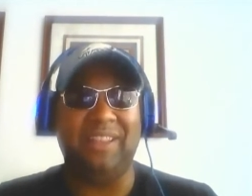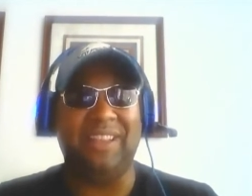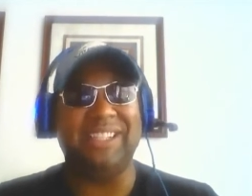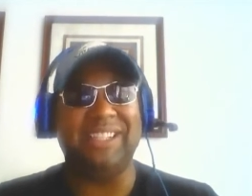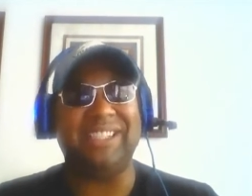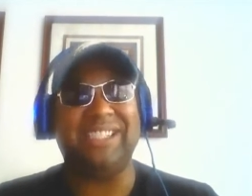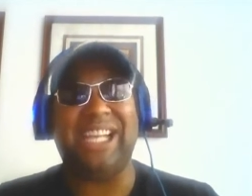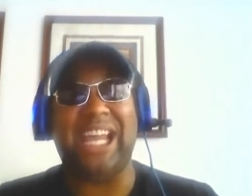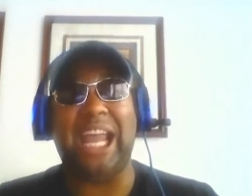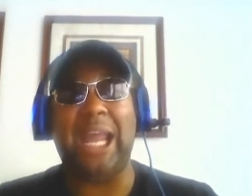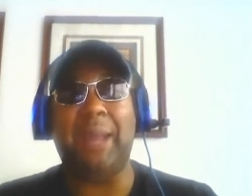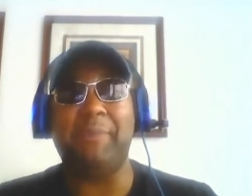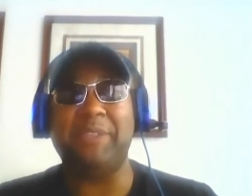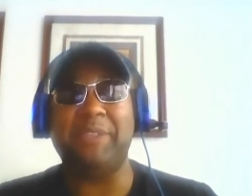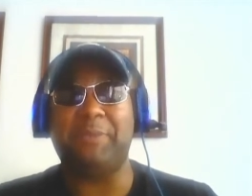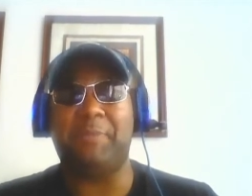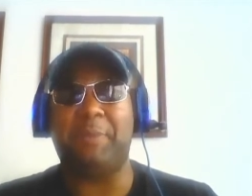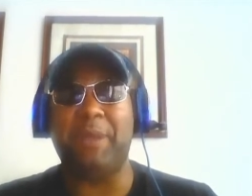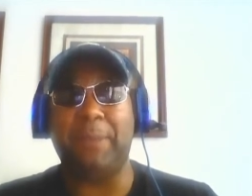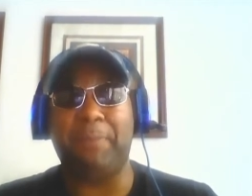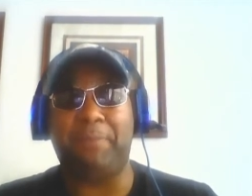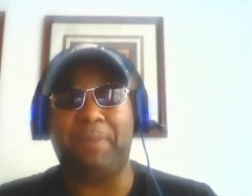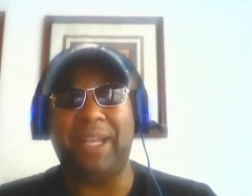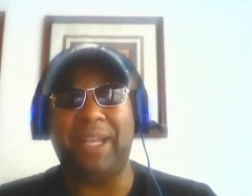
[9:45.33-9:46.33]
This game is
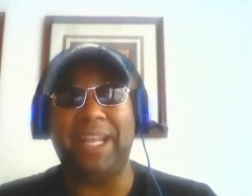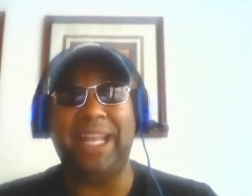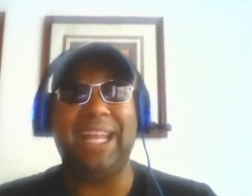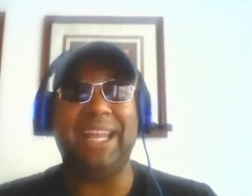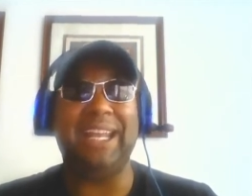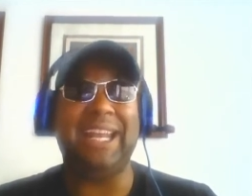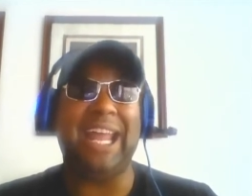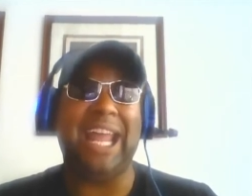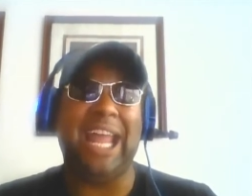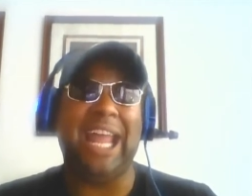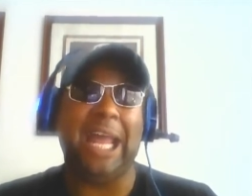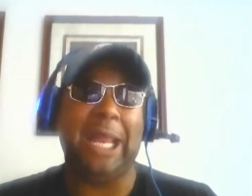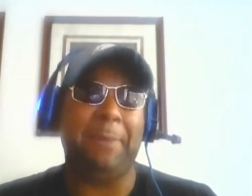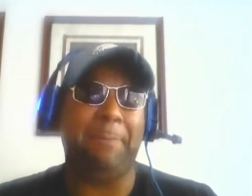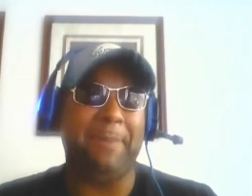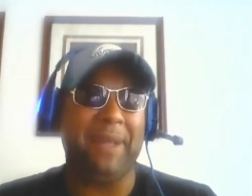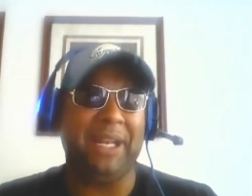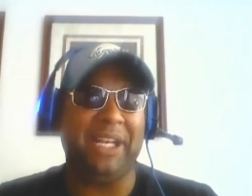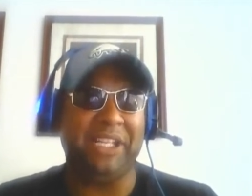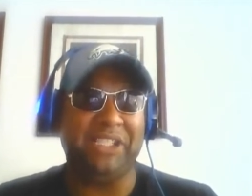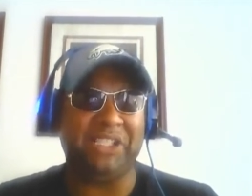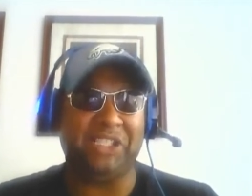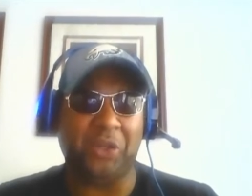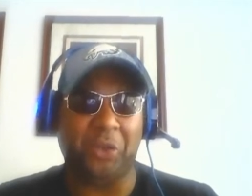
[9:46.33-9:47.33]
being played at
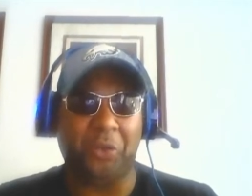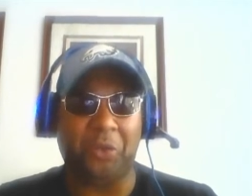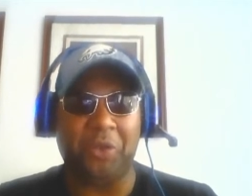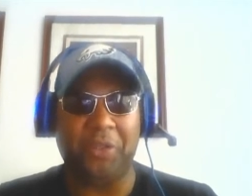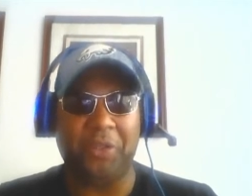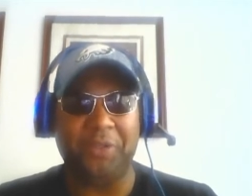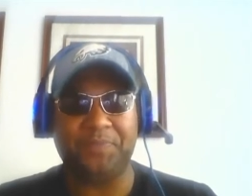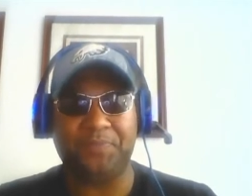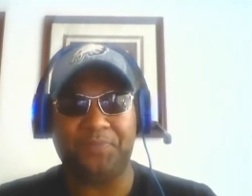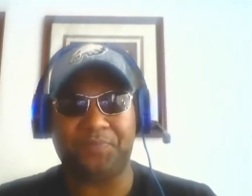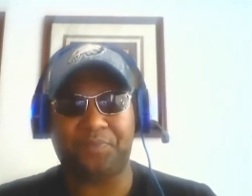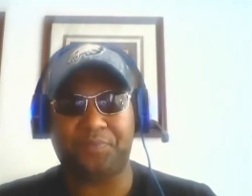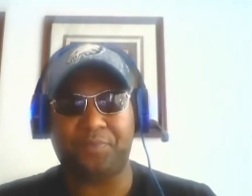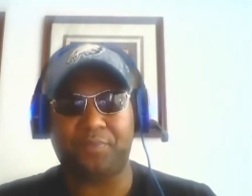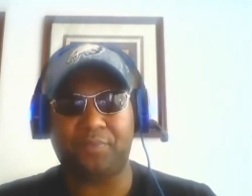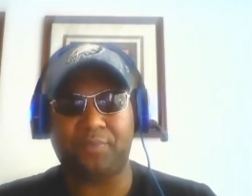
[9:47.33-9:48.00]
Minnesota.